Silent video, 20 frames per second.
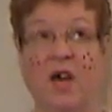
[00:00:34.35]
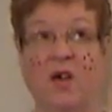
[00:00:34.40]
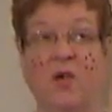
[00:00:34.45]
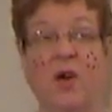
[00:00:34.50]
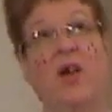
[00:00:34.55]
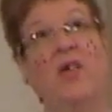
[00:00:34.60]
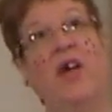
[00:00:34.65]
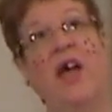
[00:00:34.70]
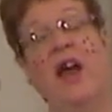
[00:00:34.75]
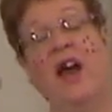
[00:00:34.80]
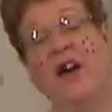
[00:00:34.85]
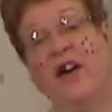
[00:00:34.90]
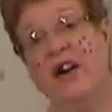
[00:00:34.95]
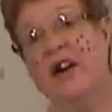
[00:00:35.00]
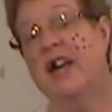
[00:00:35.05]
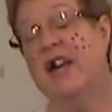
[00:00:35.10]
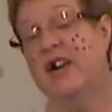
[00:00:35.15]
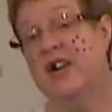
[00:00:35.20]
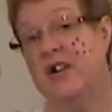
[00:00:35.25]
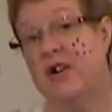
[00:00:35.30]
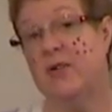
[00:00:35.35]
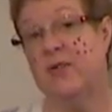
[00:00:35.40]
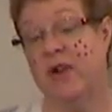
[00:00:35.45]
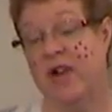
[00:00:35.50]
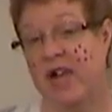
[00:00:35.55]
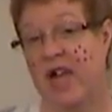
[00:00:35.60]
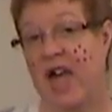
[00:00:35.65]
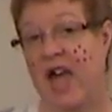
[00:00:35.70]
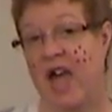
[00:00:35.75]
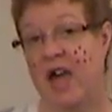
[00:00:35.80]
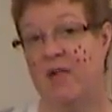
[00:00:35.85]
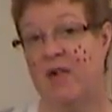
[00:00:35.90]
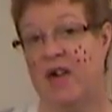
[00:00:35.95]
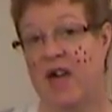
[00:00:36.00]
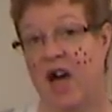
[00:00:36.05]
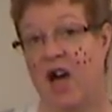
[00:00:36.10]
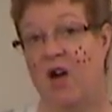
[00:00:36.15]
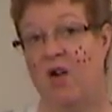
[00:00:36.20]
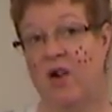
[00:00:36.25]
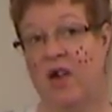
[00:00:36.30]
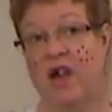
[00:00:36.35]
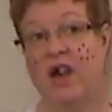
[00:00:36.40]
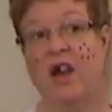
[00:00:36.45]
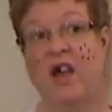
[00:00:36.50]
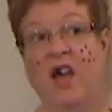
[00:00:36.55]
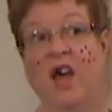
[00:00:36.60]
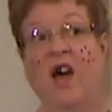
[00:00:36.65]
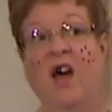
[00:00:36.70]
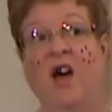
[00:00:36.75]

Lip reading: Well, the air conditioning we had, we called it